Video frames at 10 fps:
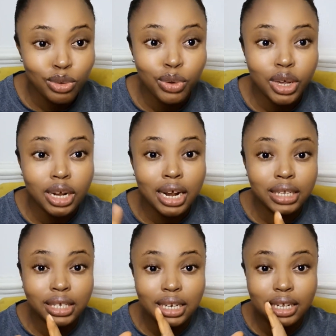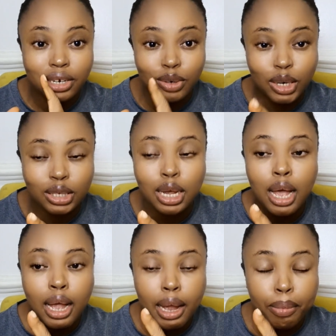You can actually create
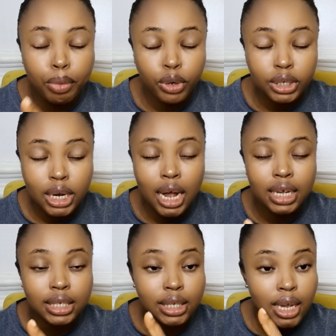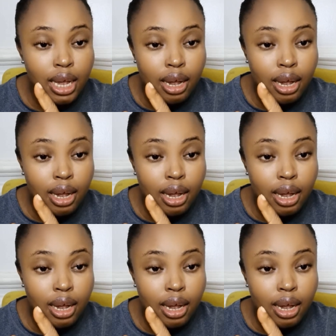a podcast